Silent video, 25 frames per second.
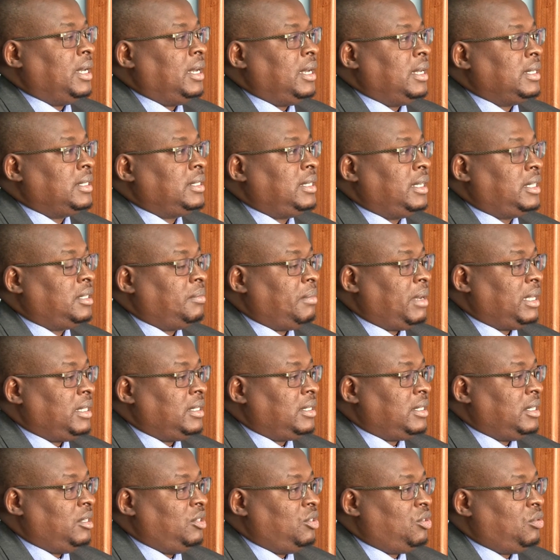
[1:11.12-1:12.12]
6
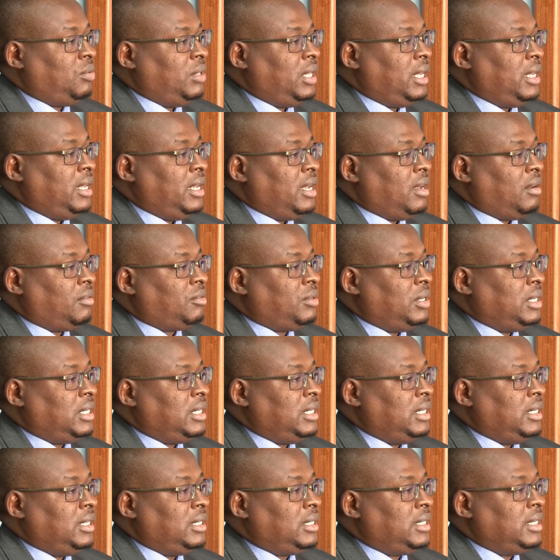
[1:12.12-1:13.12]
months into the year of
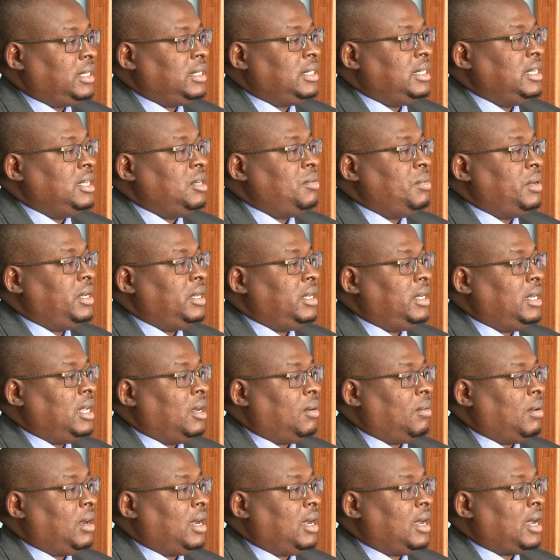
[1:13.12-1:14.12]
2016, we did
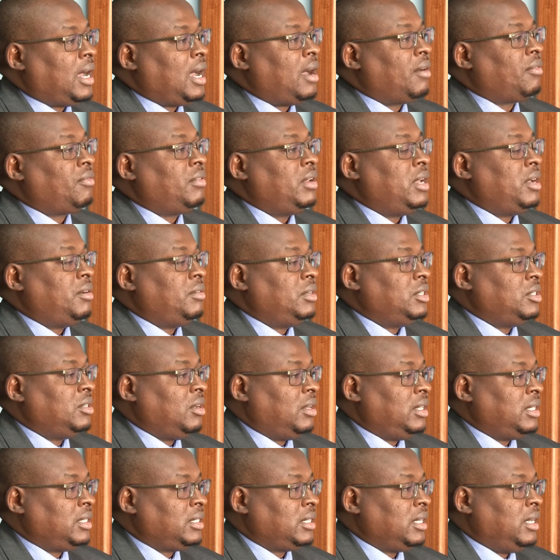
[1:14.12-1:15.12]
our half-year
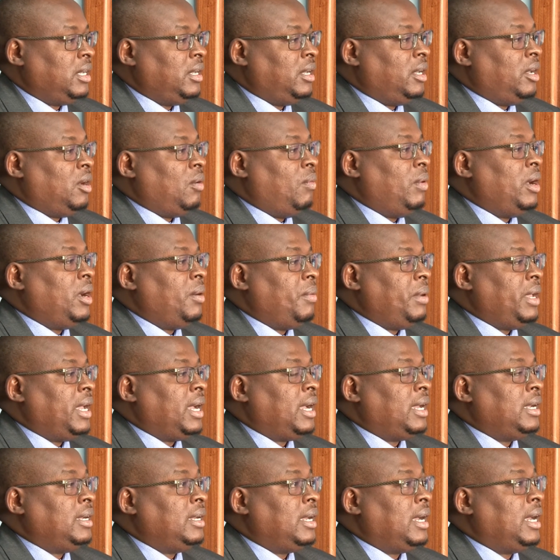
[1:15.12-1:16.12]
results, where we
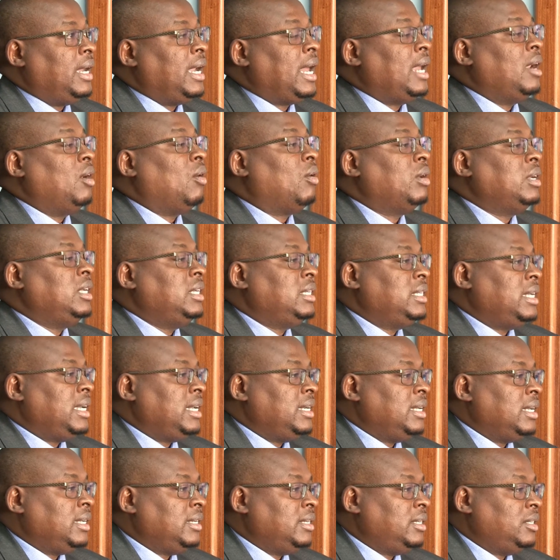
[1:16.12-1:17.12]
had an
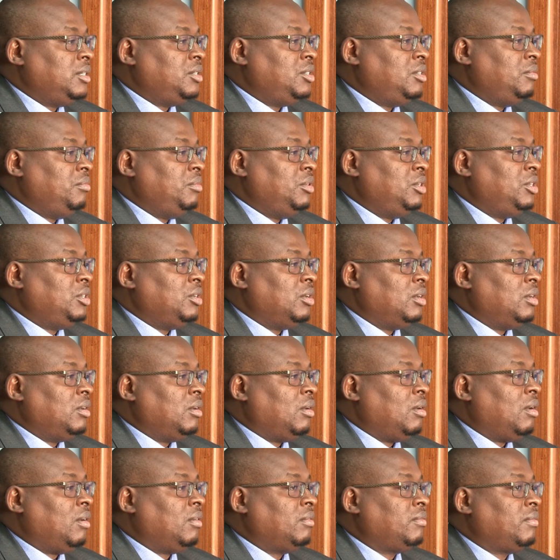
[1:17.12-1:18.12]
unaudited distribution
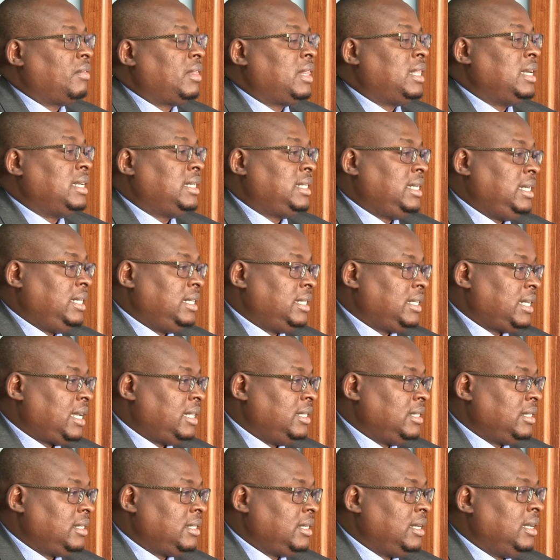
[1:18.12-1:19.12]
of 13
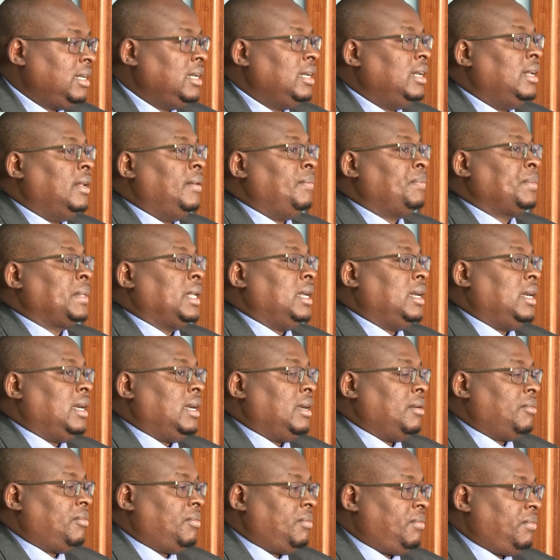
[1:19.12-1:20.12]
cents.
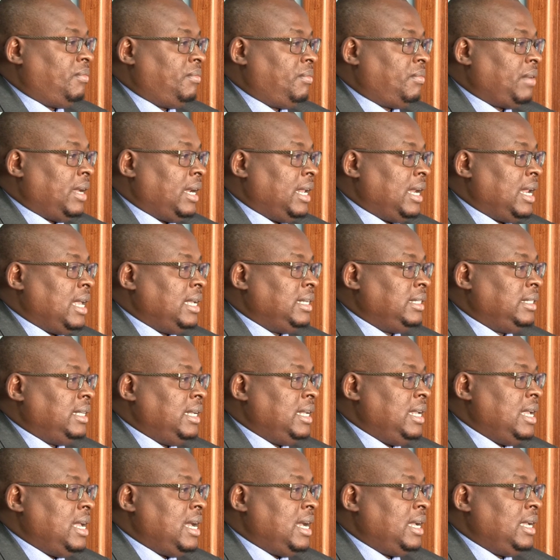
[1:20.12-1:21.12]
Finalized the
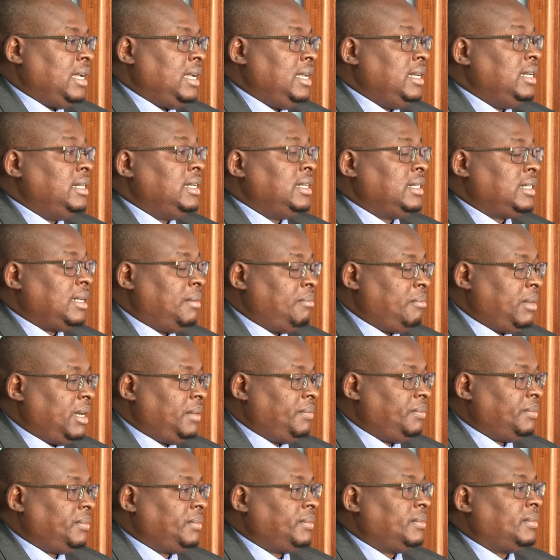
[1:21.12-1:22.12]
year in December,
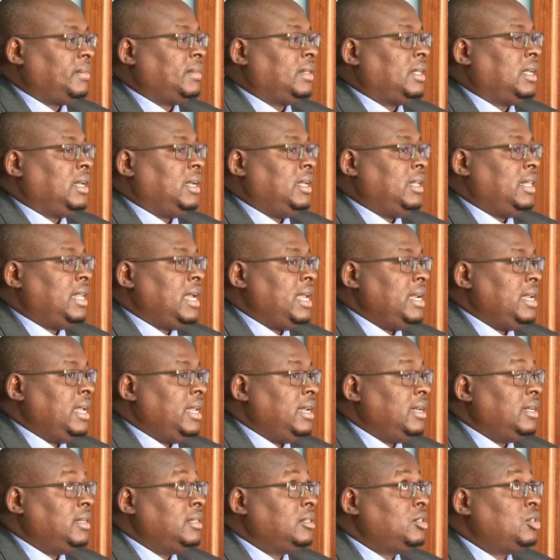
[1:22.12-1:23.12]
and then in